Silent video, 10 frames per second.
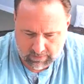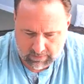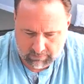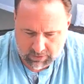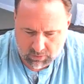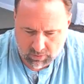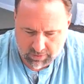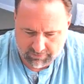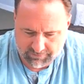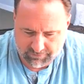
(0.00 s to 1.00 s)
Let me know where
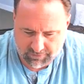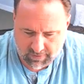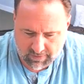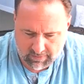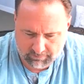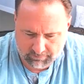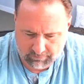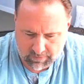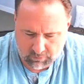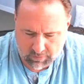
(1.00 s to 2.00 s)
you're from.
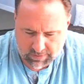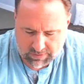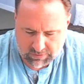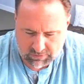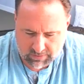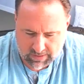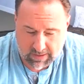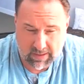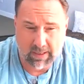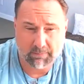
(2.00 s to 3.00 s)
Good morning to
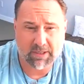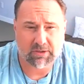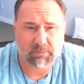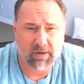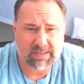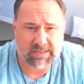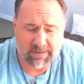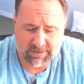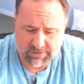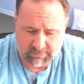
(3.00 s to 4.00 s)
my uh, Patreon
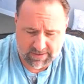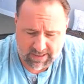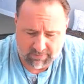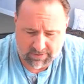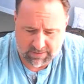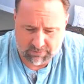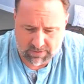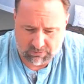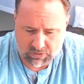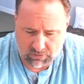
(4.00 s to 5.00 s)
prospectors, my Diamonds Hub
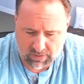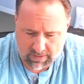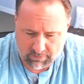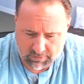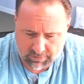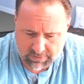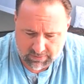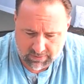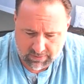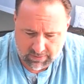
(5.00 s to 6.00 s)
subscribers.
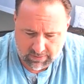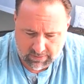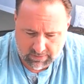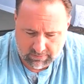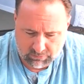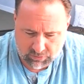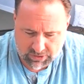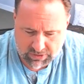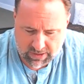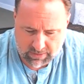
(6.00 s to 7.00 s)

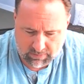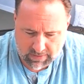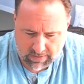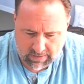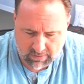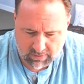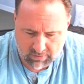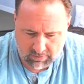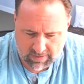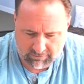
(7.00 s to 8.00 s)
Appreciate you being here.
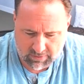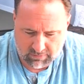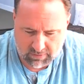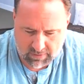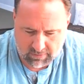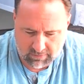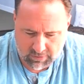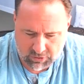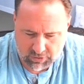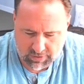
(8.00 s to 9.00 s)
We're going to have a, a, a
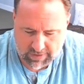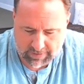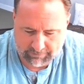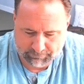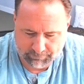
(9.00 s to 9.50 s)
good uh,